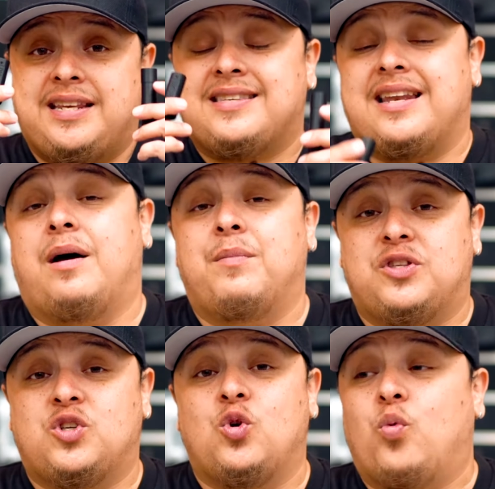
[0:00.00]
this at number
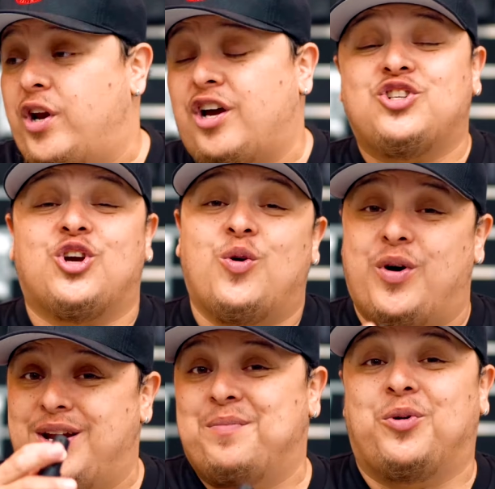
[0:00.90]
2 when I show you
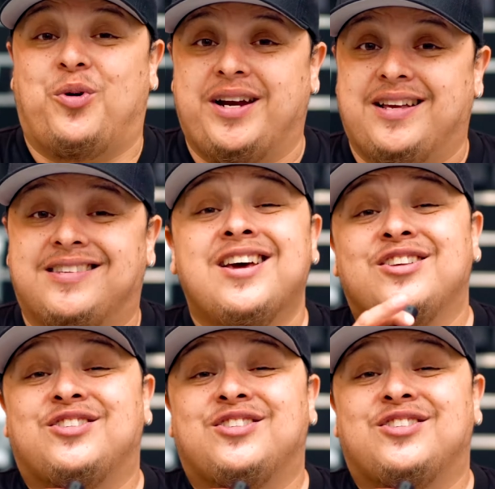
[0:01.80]
what number 1 is.